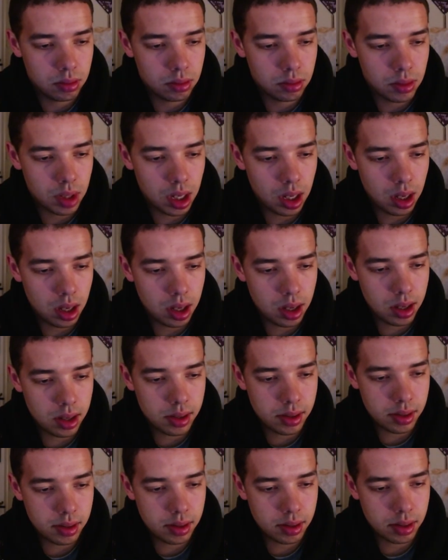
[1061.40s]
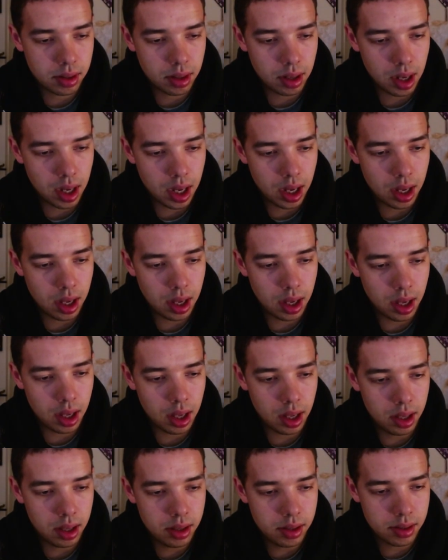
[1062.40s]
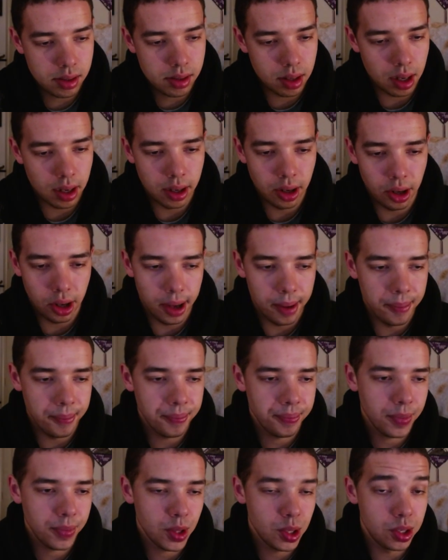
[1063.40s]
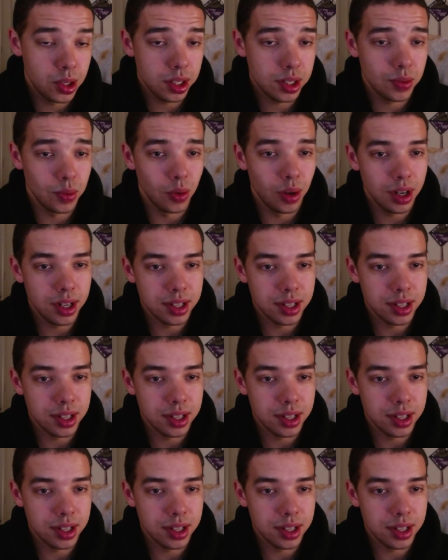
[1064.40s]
Heads, heads. No, okay. Just one is